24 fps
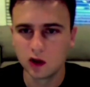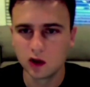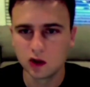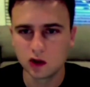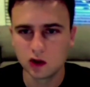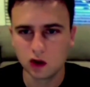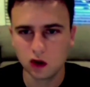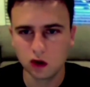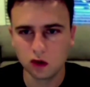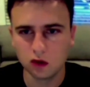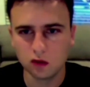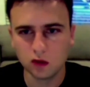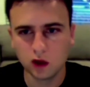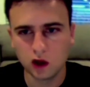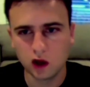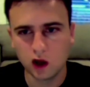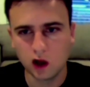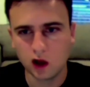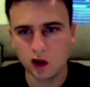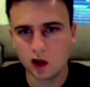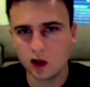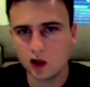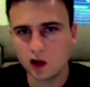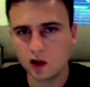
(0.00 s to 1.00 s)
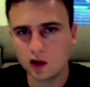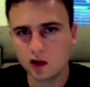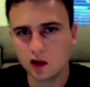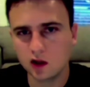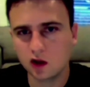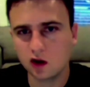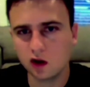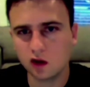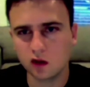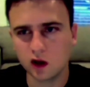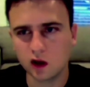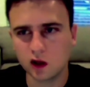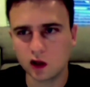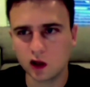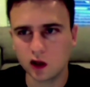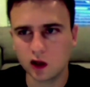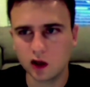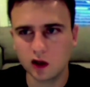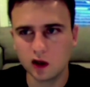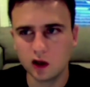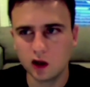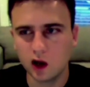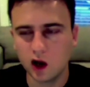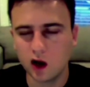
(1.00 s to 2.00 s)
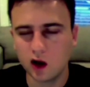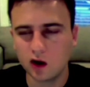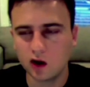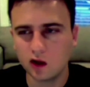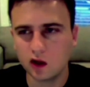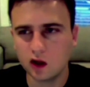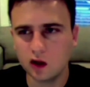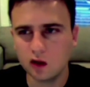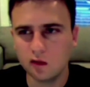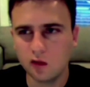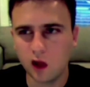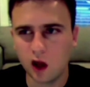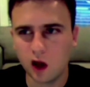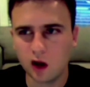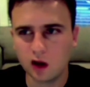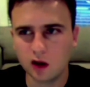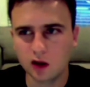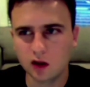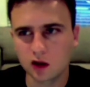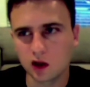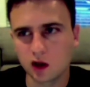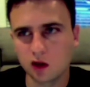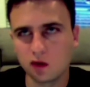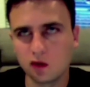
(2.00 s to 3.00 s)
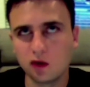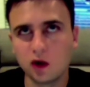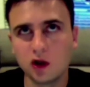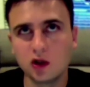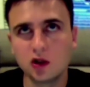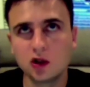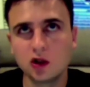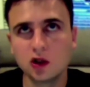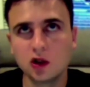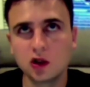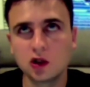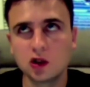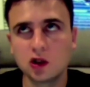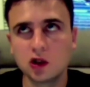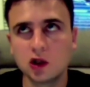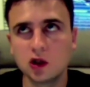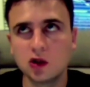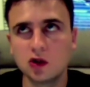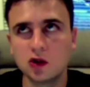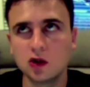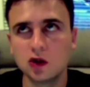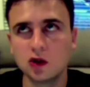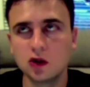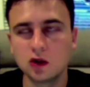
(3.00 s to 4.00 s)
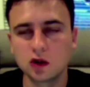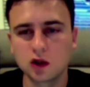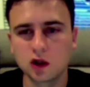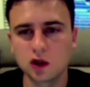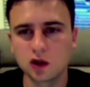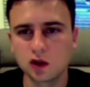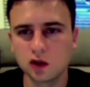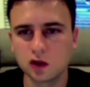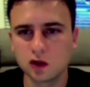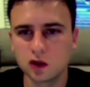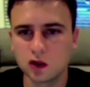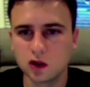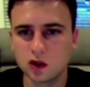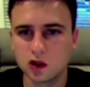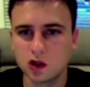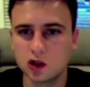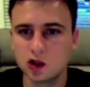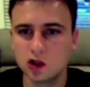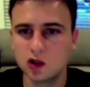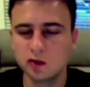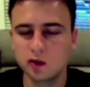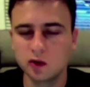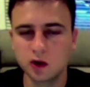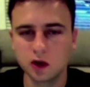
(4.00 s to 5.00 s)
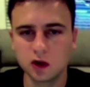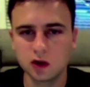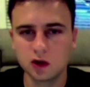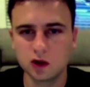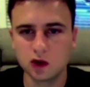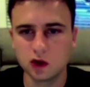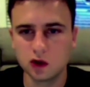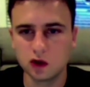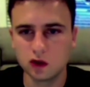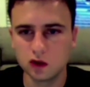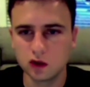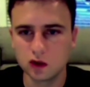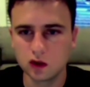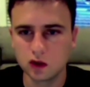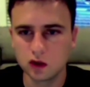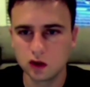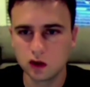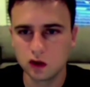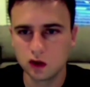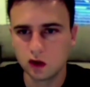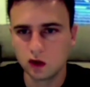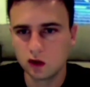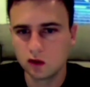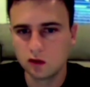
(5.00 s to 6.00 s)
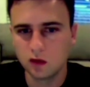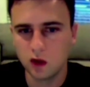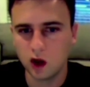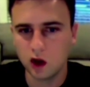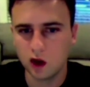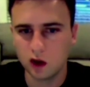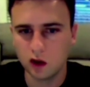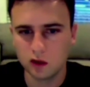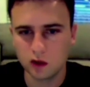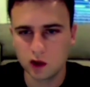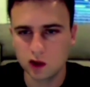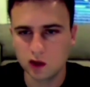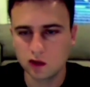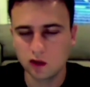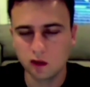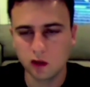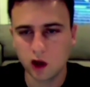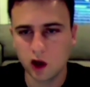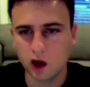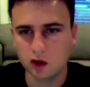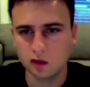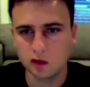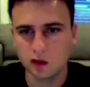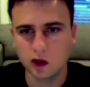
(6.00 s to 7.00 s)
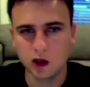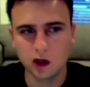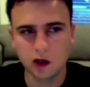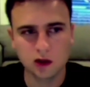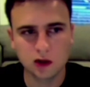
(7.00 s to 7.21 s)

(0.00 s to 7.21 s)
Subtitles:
So I think that's the goal, right? Like, I don't think it matters like which exchange you use, as long as it's cheaper to use. That's what matters.